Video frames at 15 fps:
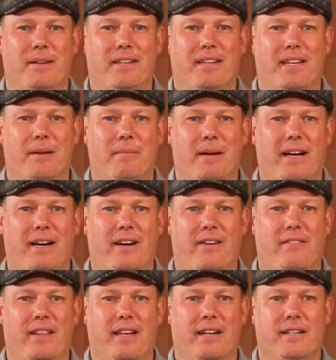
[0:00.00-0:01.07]
but you get back
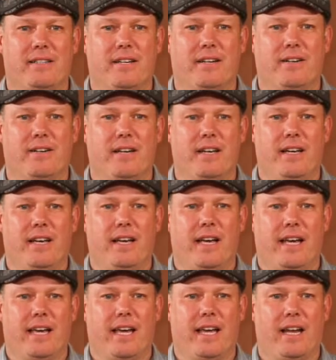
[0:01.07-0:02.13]
over there. So
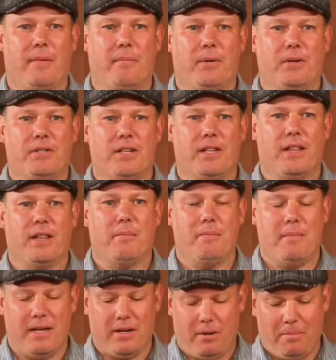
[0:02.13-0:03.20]
again, I'm pushing the
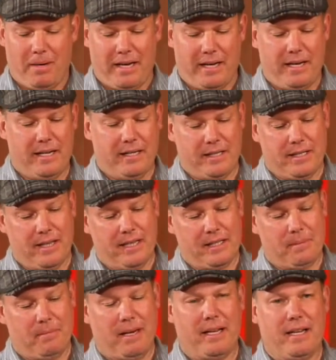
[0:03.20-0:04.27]
middle button. It's
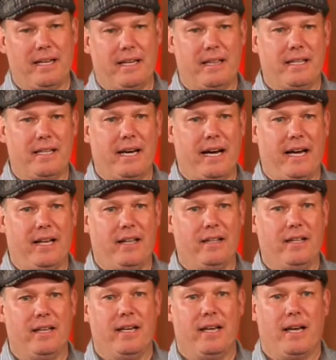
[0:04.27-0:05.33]
this button in the
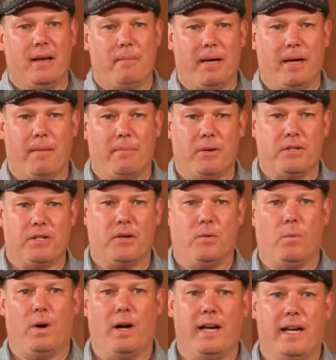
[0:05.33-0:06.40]
dial, but I'm
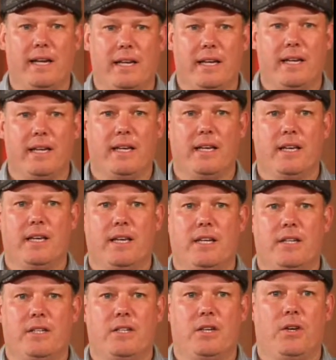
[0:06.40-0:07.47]
pushing 1,
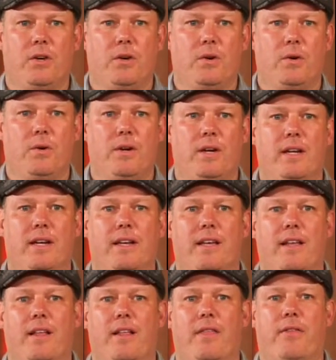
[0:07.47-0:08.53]
2,
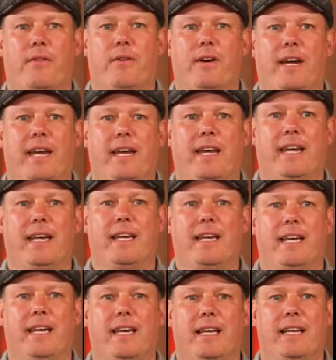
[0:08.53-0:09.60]
3.
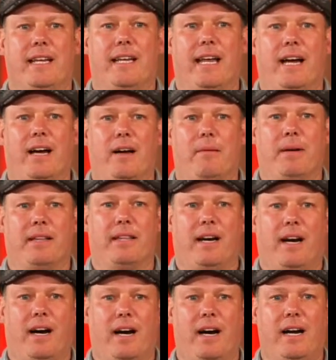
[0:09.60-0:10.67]
Now I'm at
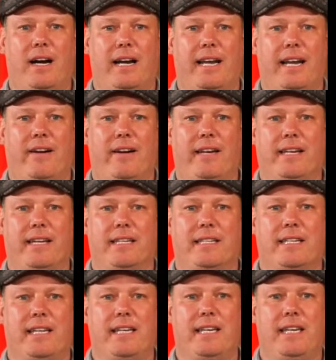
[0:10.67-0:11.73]
the R, and now I need a
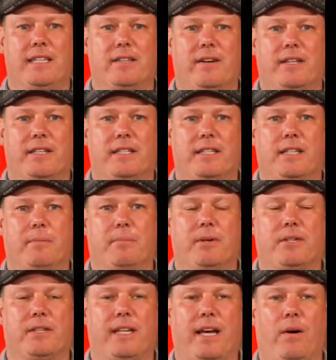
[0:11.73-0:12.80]
T, so I just need to
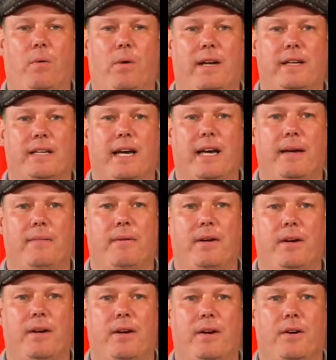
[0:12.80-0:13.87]
push that 1 time,
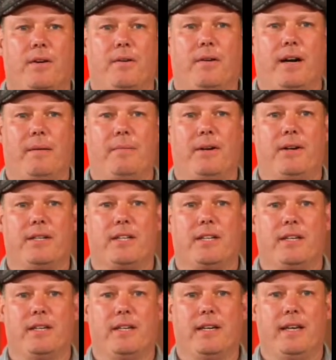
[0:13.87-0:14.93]

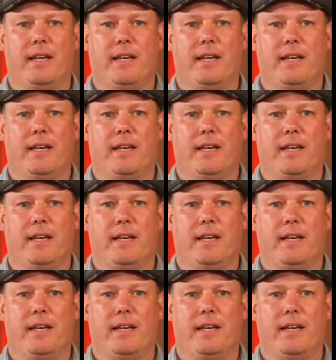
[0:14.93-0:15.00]
Robert.